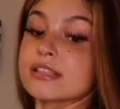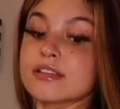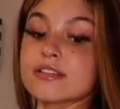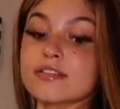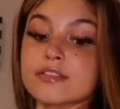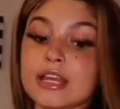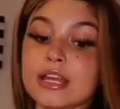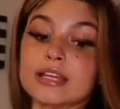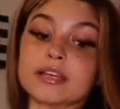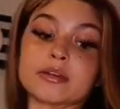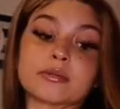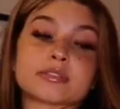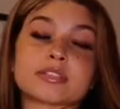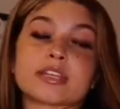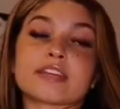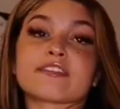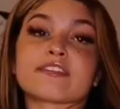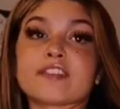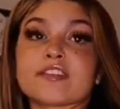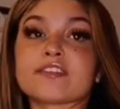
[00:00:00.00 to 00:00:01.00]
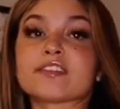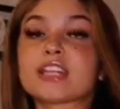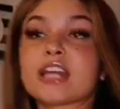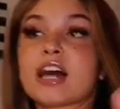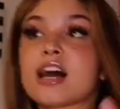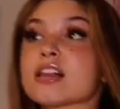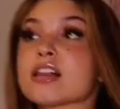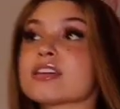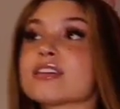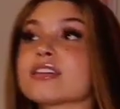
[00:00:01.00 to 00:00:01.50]
Like, it was like $50,
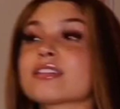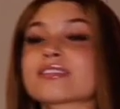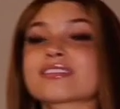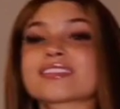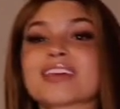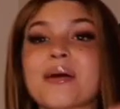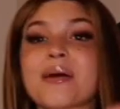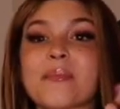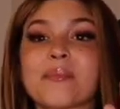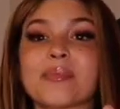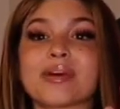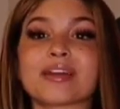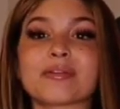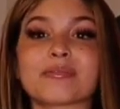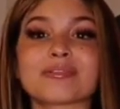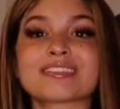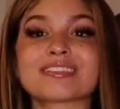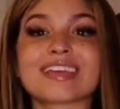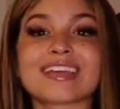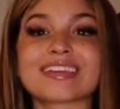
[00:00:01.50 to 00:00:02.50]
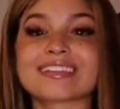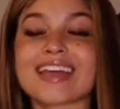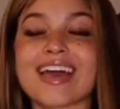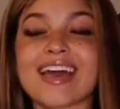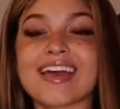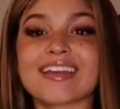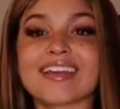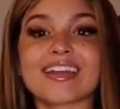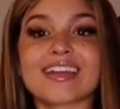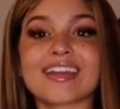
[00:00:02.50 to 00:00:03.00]
but it was like
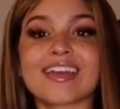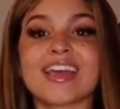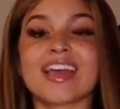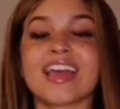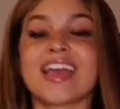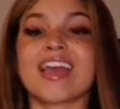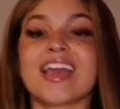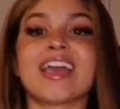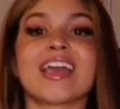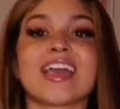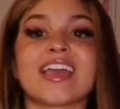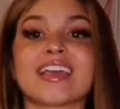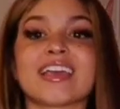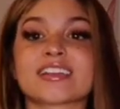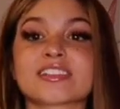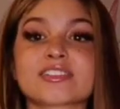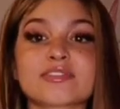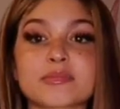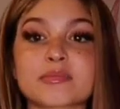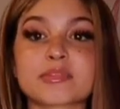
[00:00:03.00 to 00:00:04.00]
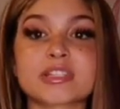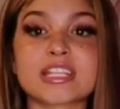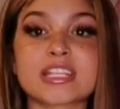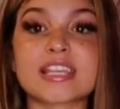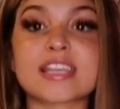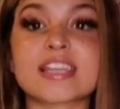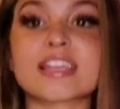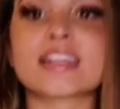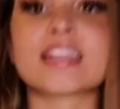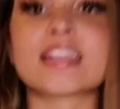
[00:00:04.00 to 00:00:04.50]
$10. And it's from SHEIN,